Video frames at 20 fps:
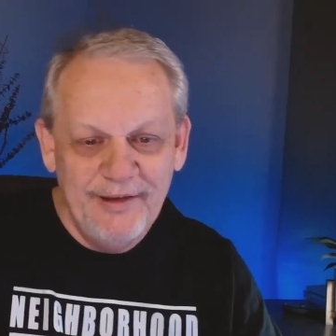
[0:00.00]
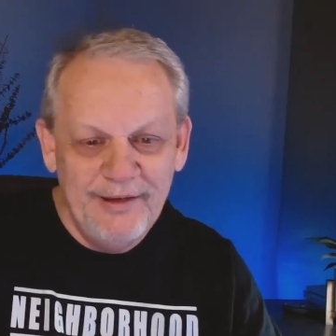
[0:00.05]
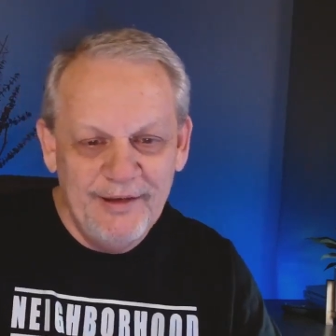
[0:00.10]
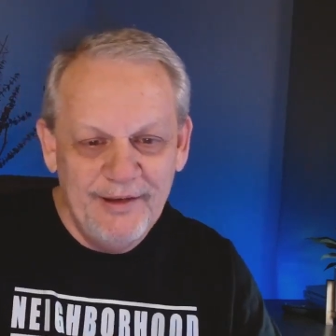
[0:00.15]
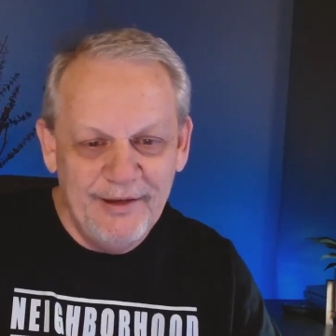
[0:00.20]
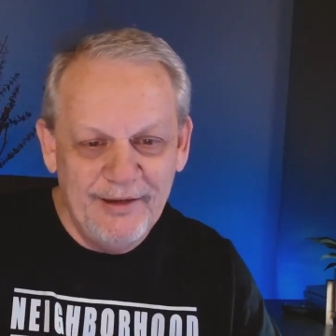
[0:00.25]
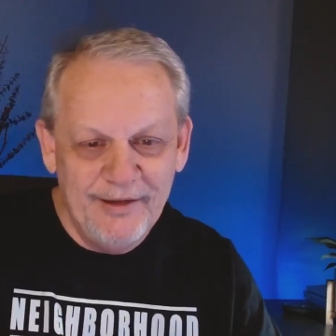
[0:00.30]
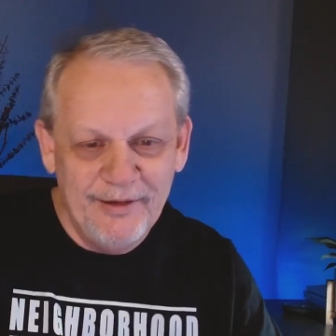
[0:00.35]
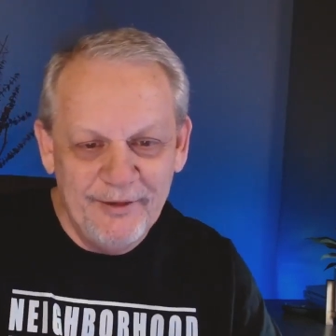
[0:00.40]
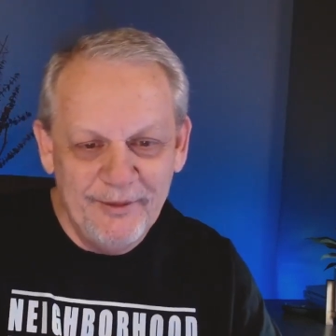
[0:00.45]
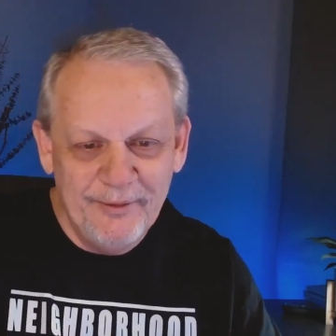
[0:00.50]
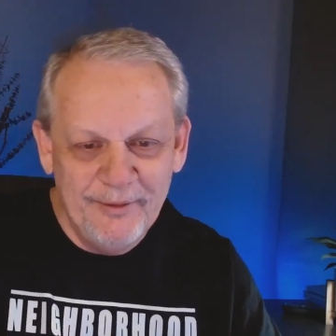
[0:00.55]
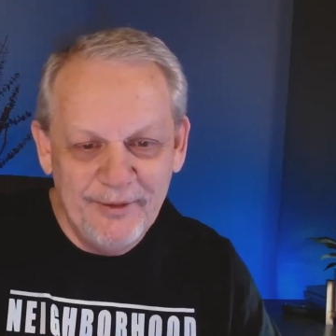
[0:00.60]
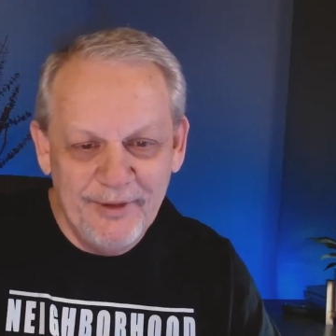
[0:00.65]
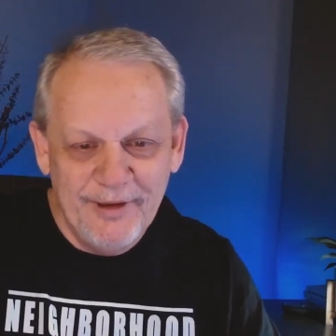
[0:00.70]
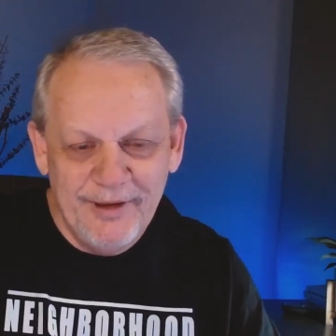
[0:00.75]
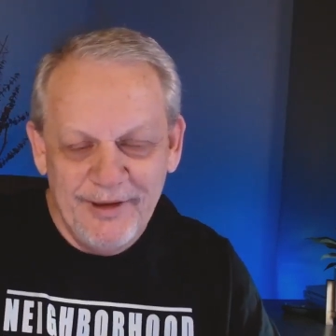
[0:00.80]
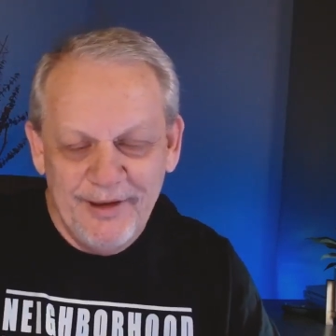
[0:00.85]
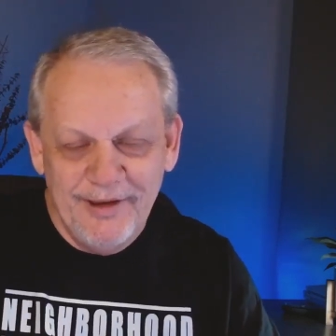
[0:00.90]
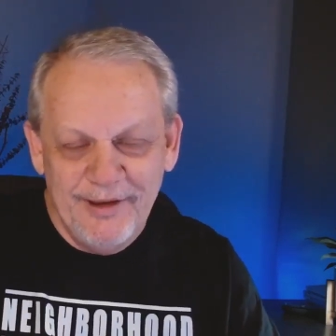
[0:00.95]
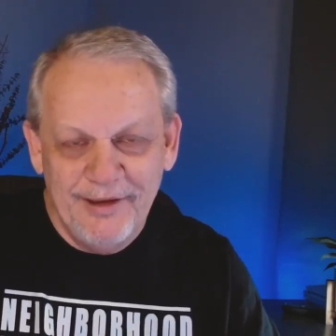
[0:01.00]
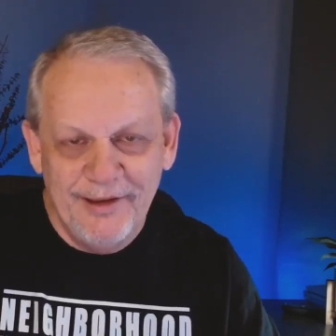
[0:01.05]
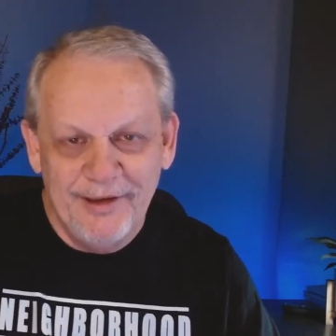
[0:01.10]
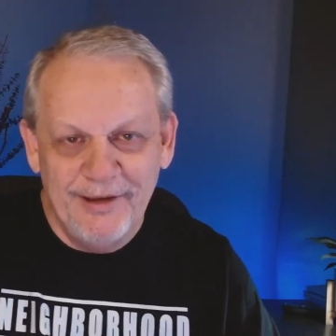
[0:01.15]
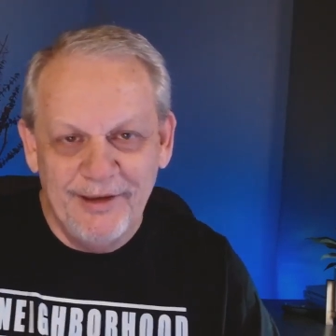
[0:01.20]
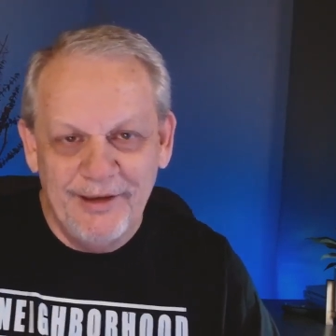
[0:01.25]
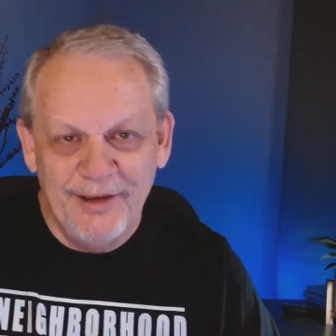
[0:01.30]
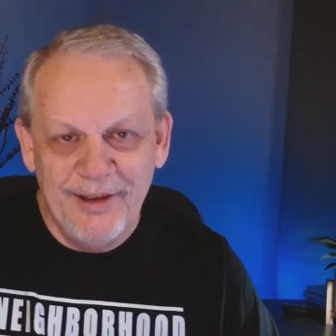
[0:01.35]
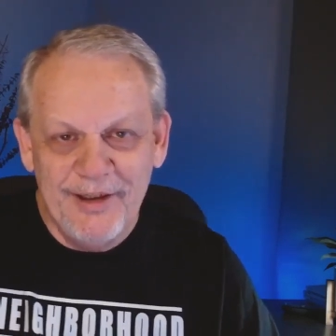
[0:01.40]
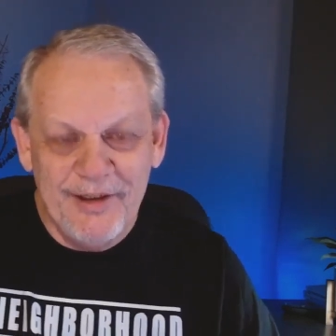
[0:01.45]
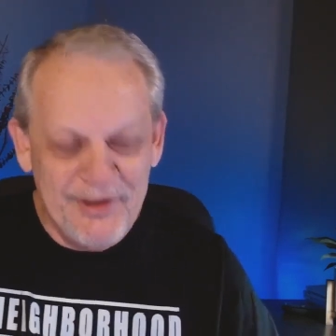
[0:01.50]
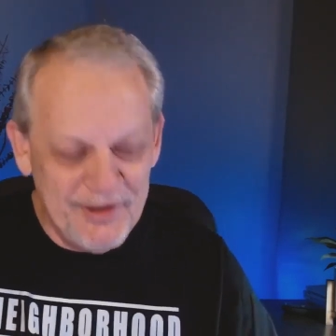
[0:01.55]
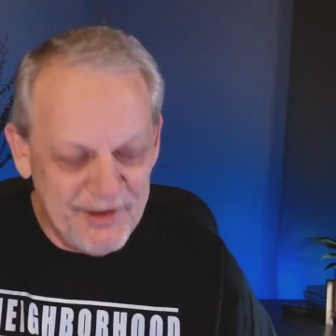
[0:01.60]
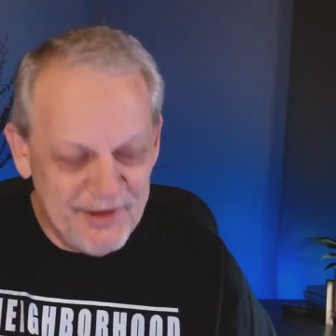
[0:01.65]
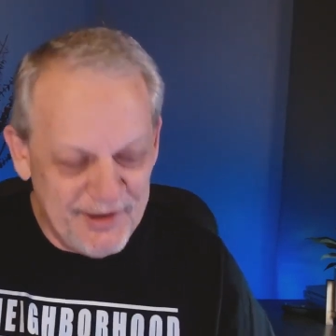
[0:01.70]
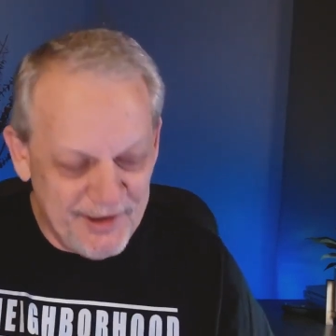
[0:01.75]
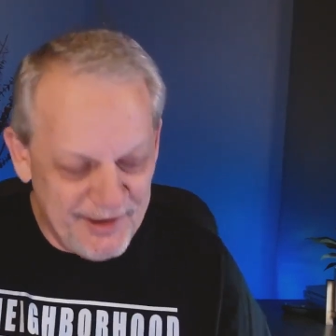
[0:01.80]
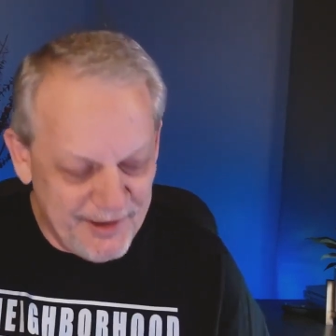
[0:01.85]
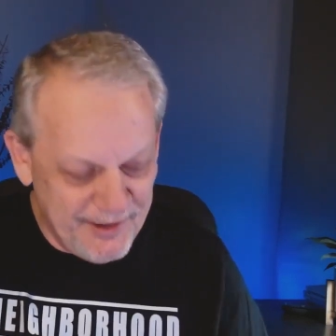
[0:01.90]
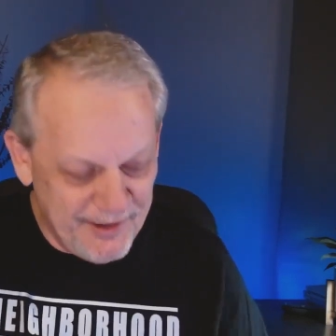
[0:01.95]
Uh, at least
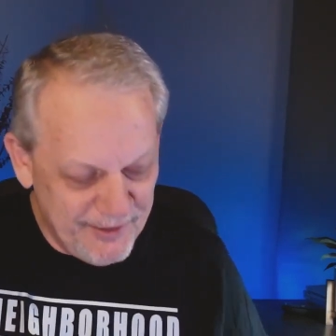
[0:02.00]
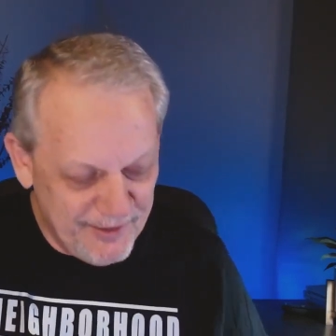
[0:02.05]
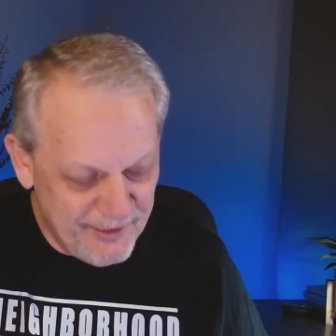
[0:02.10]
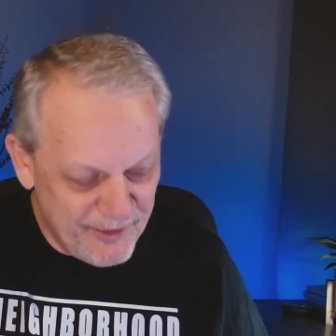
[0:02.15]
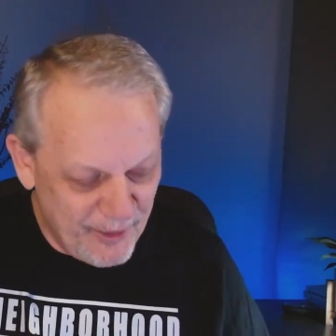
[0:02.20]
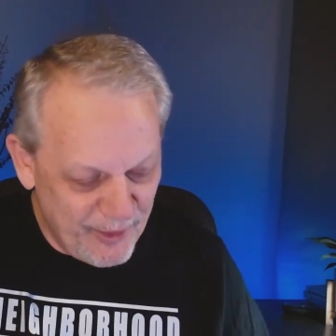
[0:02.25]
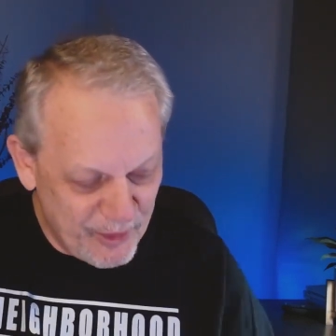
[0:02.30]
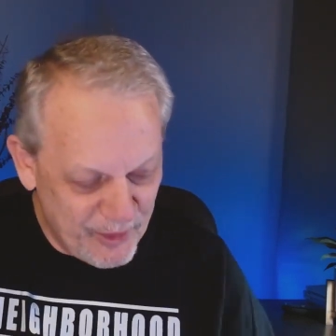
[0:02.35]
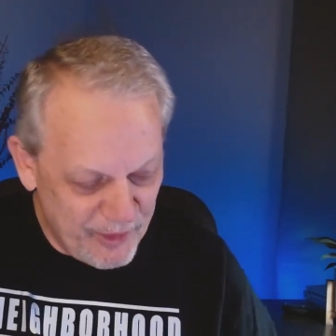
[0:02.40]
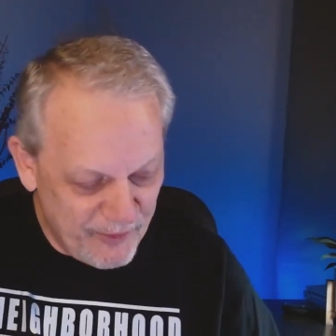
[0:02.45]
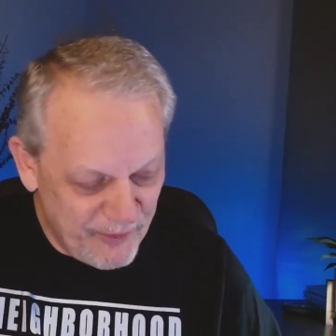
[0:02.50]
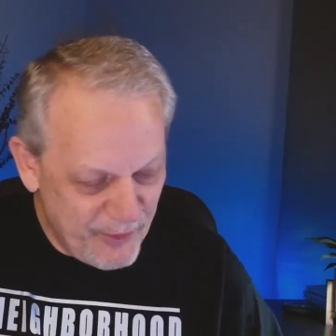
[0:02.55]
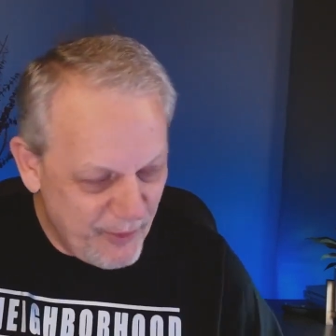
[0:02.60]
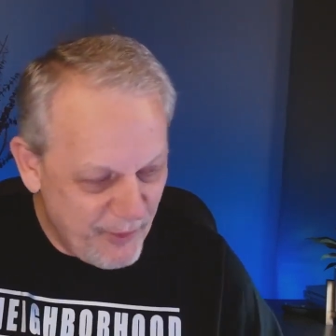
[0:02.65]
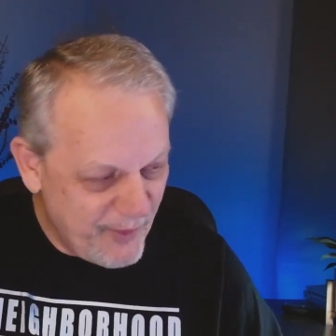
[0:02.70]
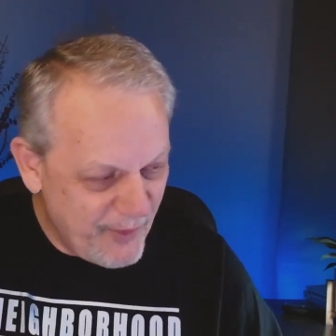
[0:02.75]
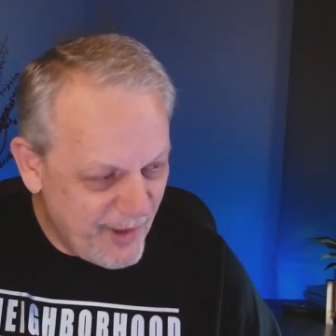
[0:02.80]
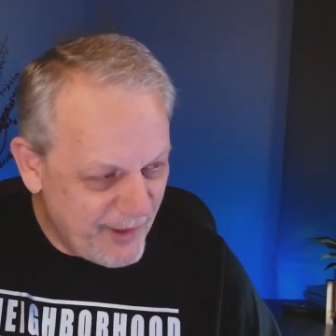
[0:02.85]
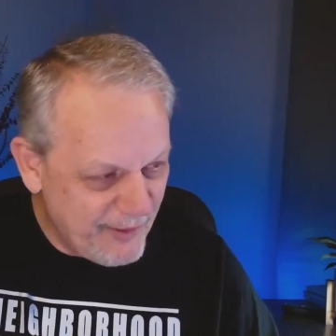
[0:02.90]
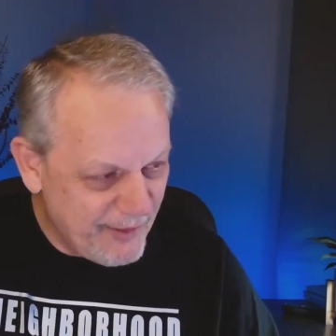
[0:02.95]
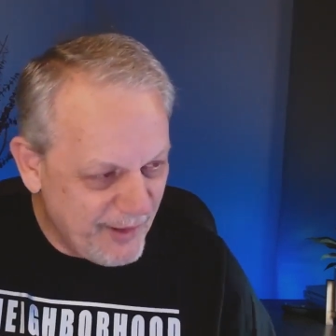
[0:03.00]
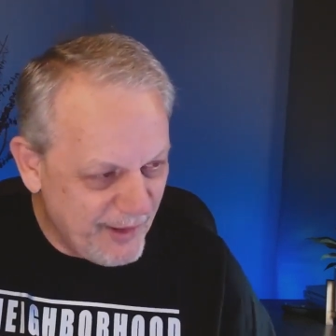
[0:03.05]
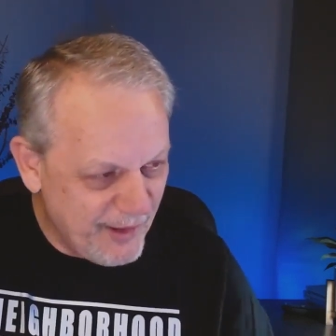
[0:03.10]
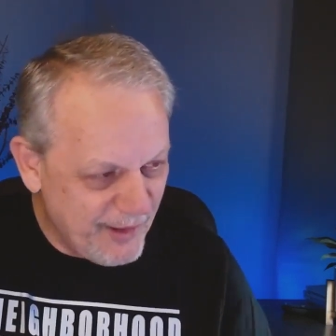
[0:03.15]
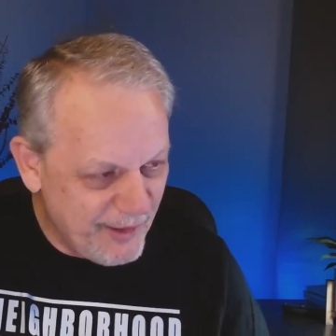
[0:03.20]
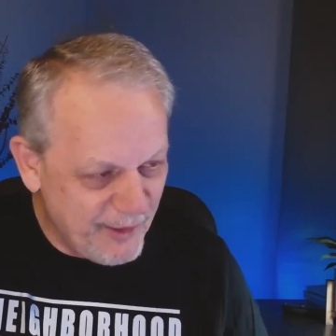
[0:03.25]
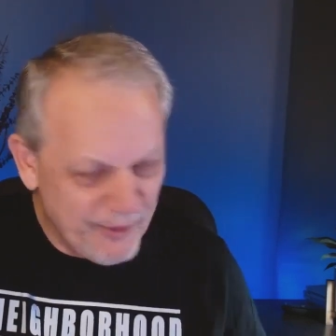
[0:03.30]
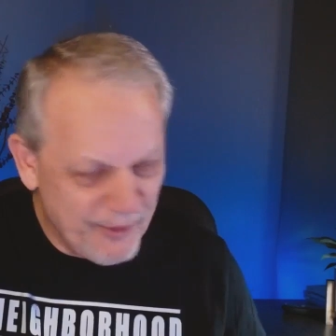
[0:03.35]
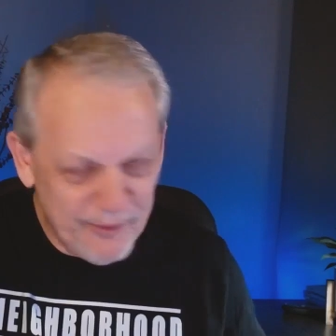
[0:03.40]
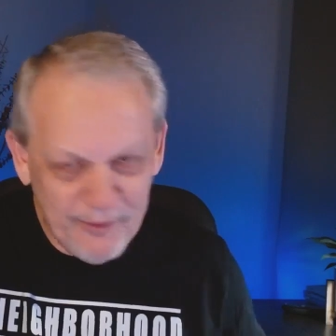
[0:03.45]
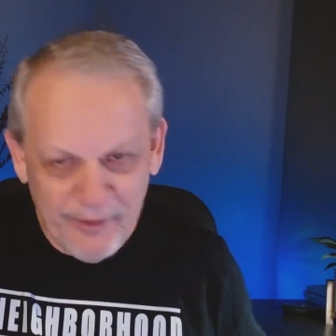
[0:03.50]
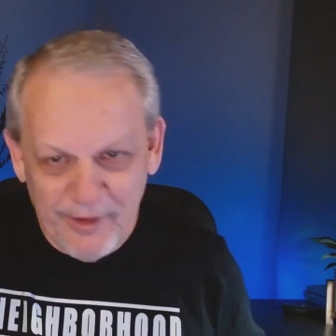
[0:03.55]
uh, those of you that uh,